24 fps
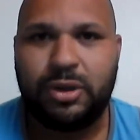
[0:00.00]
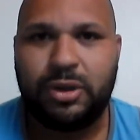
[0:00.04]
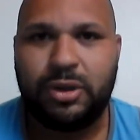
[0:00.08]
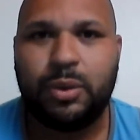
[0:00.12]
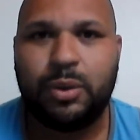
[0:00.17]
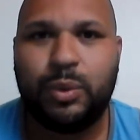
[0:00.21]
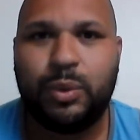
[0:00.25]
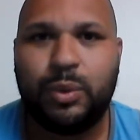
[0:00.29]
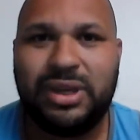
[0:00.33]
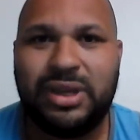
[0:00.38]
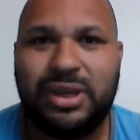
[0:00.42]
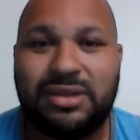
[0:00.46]

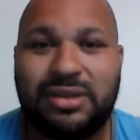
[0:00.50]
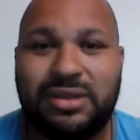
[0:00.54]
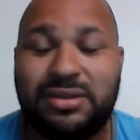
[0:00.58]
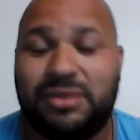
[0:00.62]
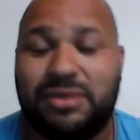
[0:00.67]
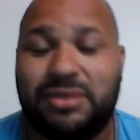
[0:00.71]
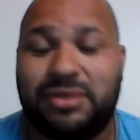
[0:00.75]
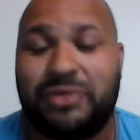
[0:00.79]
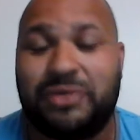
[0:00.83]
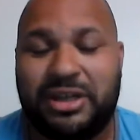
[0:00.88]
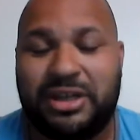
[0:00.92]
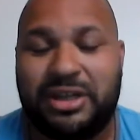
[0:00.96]
weeks
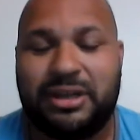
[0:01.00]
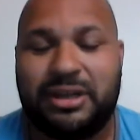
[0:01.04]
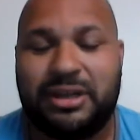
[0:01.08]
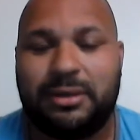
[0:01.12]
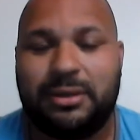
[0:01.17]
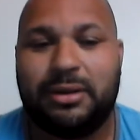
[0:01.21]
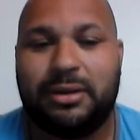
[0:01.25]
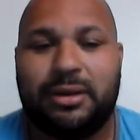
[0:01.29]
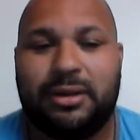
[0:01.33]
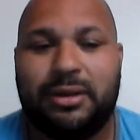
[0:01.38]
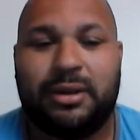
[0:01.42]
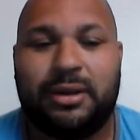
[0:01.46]
to read.
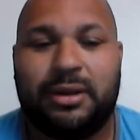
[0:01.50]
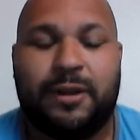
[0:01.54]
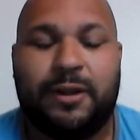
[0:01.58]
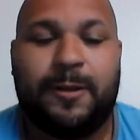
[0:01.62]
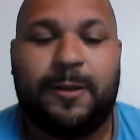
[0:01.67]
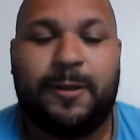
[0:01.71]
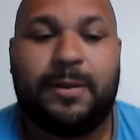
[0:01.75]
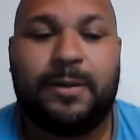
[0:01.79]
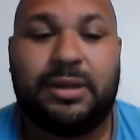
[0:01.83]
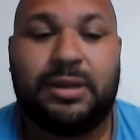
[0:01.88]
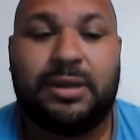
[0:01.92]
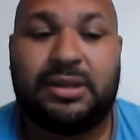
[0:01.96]

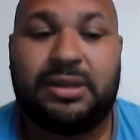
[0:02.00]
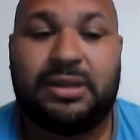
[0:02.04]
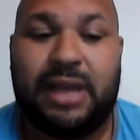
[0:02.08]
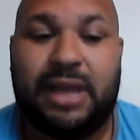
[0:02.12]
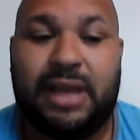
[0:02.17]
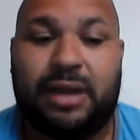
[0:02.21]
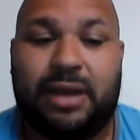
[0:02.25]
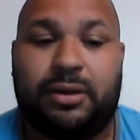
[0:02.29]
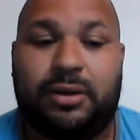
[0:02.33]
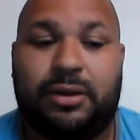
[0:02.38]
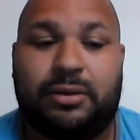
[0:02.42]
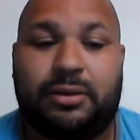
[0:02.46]
It's
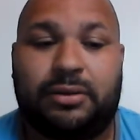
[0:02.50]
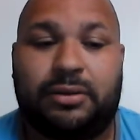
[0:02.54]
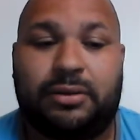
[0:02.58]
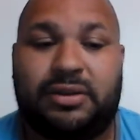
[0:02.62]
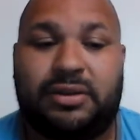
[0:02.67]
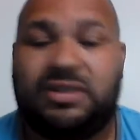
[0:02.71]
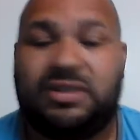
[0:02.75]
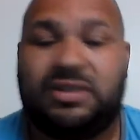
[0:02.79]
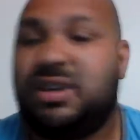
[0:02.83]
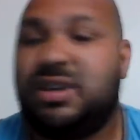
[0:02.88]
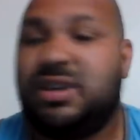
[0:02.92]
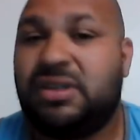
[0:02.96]
like
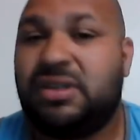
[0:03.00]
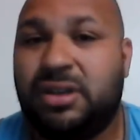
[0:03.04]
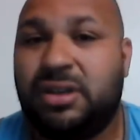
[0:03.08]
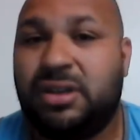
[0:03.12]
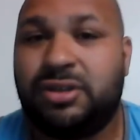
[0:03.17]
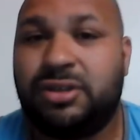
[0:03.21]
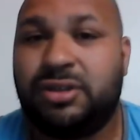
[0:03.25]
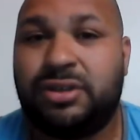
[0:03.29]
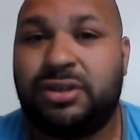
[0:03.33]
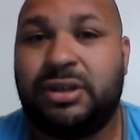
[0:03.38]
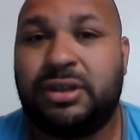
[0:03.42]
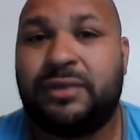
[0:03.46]

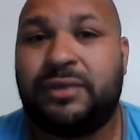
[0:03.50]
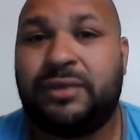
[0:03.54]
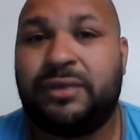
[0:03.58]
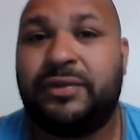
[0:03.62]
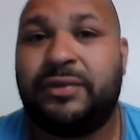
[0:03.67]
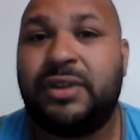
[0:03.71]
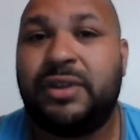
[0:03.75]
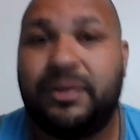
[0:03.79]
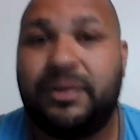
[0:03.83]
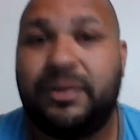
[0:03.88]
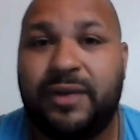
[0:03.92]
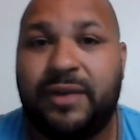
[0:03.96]

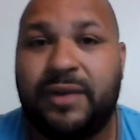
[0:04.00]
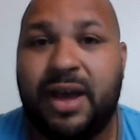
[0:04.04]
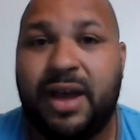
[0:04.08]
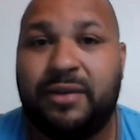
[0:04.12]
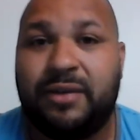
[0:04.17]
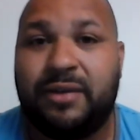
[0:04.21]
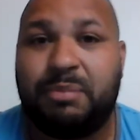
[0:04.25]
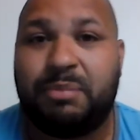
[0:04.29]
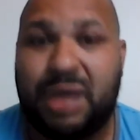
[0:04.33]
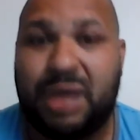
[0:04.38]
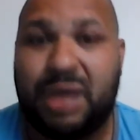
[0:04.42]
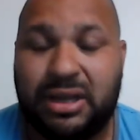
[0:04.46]

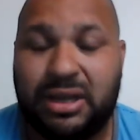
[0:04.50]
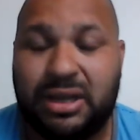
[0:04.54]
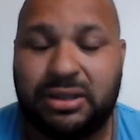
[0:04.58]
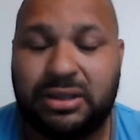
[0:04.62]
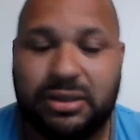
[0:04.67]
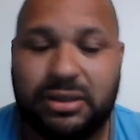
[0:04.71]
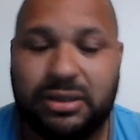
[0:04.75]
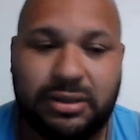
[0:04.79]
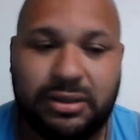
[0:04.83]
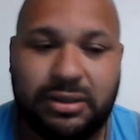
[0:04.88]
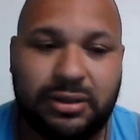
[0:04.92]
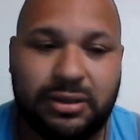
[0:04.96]
655
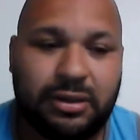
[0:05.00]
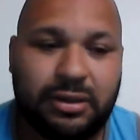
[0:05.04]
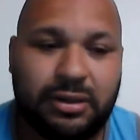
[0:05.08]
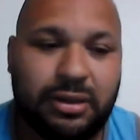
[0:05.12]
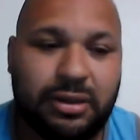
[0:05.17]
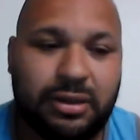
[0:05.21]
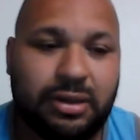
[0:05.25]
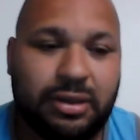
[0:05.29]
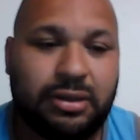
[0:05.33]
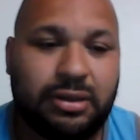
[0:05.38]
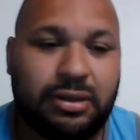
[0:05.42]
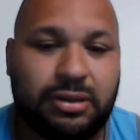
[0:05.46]
pages.
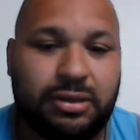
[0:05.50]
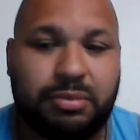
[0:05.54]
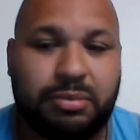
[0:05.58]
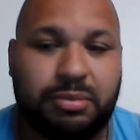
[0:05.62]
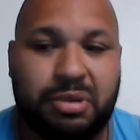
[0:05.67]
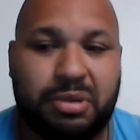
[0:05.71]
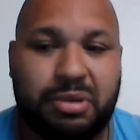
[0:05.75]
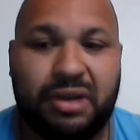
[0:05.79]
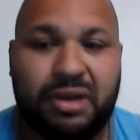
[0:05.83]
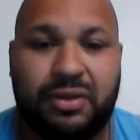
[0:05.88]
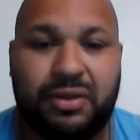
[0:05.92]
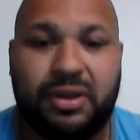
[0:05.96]
It's a
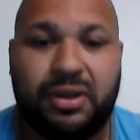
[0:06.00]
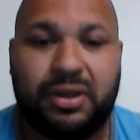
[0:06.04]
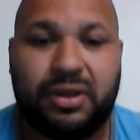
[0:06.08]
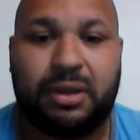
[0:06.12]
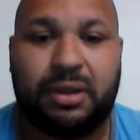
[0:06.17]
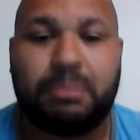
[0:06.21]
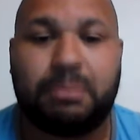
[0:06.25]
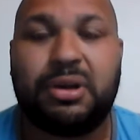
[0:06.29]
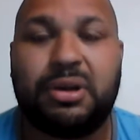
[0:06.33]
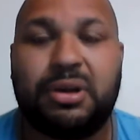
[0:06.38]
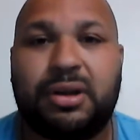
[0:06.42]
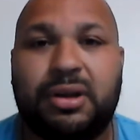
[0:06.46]
pretty
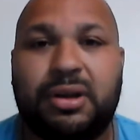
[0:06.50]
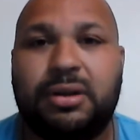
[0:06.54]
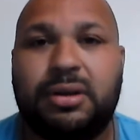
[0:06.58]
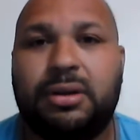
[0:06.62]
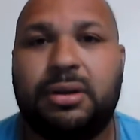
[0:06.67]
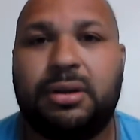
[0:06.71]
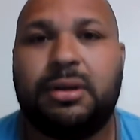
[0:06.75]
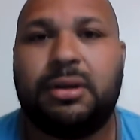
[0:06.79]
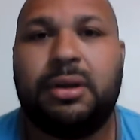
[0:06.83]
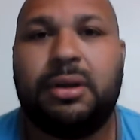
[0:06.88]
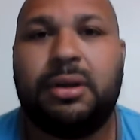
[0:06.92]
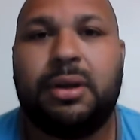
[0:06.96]
thick book,
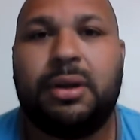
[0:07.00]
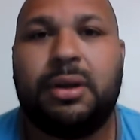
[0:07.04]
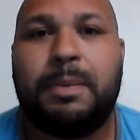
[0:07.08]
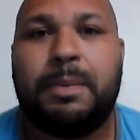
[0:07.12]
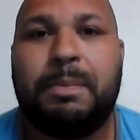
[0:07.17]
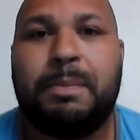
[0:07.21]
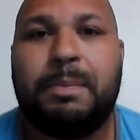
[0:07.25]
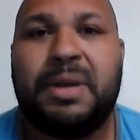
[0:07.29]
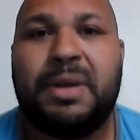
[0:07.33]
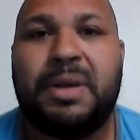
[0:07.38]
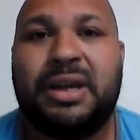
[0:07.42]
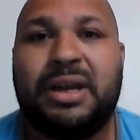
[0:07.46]

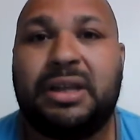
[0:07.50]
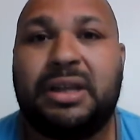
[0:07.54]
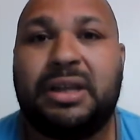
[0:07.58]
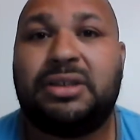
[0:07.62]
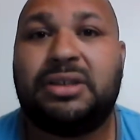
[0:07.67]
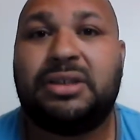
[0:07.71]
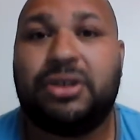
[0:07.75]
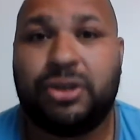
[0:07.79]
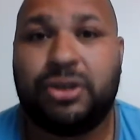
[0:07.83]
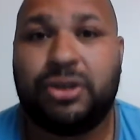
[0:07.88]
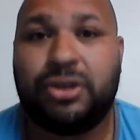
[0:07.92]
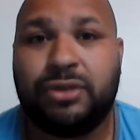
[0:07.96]
but it's
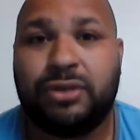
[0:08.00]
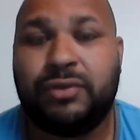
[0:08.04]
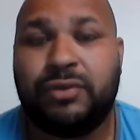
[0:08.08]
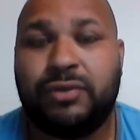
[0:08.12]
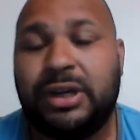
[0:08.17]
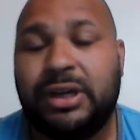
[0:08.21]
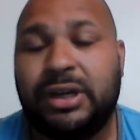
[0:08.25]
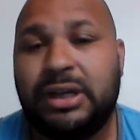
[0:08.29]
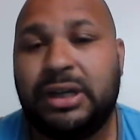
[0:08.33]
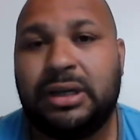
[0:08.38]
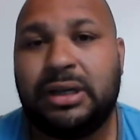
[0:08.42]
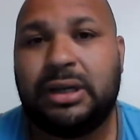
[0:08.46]
a good
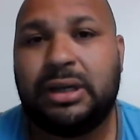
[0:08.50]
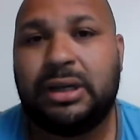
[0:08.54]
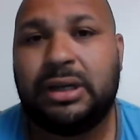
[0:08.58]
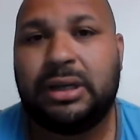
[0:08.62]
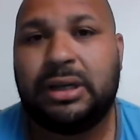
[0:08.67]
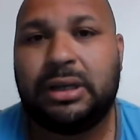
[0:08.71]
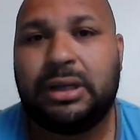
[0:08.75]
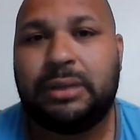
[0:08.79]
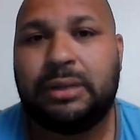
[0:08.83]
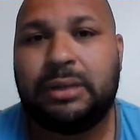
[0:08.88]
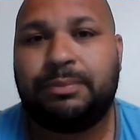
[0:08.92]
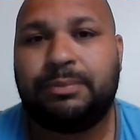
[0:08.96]
read.
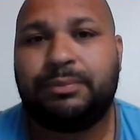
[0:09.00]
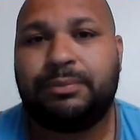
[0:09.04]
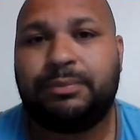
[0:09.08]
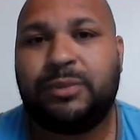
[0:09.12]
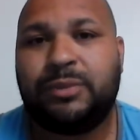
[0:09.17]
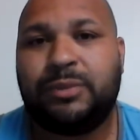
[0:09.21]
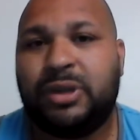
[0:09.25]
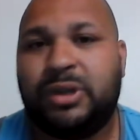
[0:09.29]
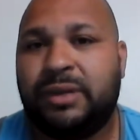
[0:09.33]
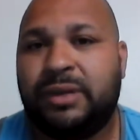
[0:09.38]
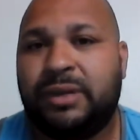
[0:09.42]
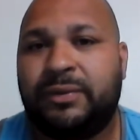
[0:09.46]

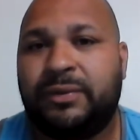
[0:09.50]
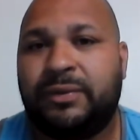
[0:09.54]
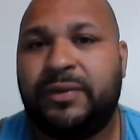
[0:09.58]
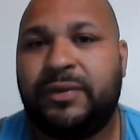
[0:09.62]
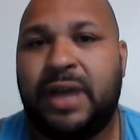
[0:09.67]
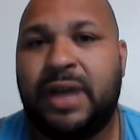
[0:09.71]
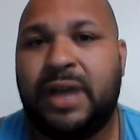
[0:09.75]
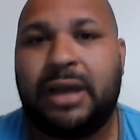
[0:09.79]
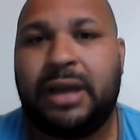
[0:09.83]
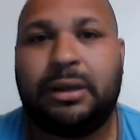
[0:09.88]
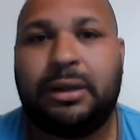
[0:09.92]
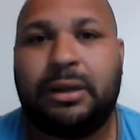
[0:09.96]
You can
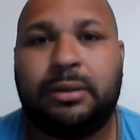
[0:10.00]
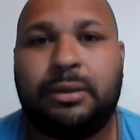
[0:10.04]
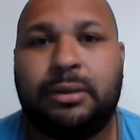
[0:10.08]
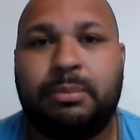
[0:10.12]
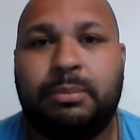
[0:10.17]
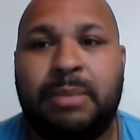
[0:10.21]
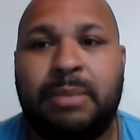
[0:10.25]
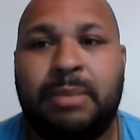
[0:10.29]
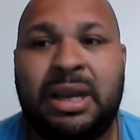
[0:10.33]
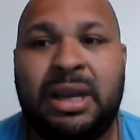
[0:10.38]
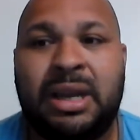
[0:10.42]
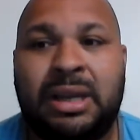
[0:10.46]
find
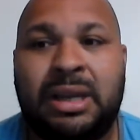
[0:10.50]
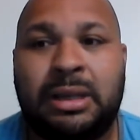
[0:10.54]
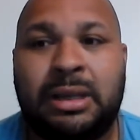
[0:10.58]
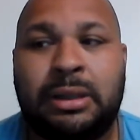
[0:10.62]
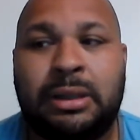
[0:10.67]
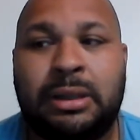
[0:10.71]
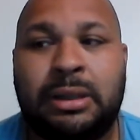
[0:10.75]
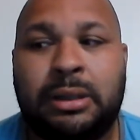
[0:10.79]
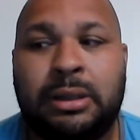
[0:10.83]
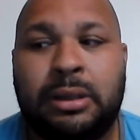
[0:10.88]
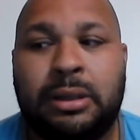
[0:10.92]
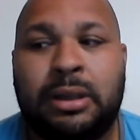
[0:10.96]

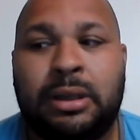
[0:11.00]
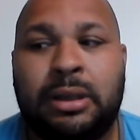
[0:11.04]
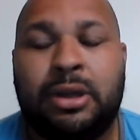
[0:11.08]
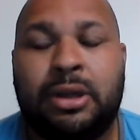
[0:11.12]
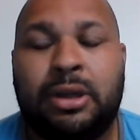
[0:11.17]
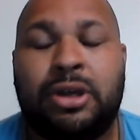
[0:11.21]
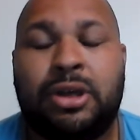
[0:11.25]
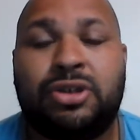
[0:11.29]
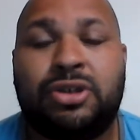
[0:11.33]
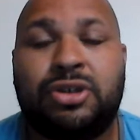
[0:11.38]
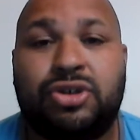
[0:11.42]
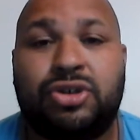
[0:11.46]
many
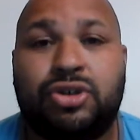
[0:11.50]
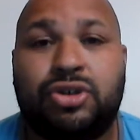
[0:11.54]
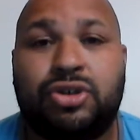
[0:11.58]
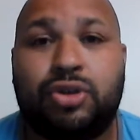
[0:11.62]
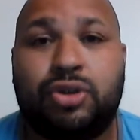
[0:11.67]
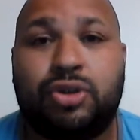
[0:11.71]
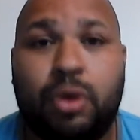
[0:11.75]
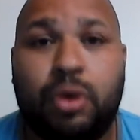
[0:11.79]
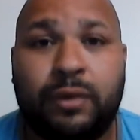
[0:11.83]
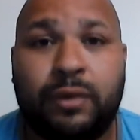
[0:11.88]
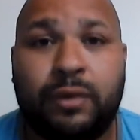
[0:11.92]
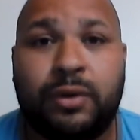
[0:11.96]

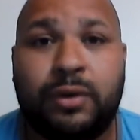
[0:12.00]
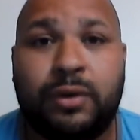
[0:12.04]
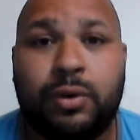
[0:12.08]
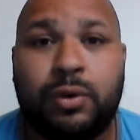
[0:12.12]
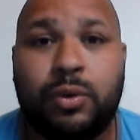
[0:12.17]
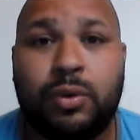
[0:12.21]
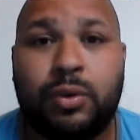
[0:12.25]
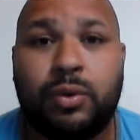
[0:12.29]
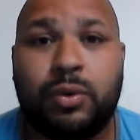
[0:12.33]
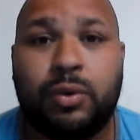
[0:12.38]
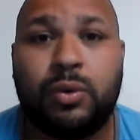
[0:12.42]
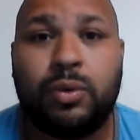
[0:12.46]

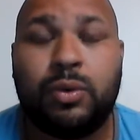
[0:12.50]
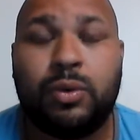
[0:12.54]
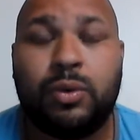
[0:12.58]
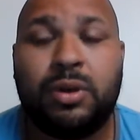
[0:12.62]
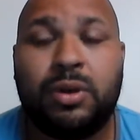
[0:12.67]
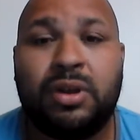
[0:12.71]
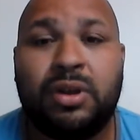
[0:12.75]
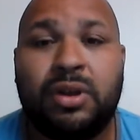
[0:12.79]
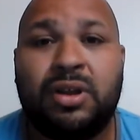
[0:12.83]
historical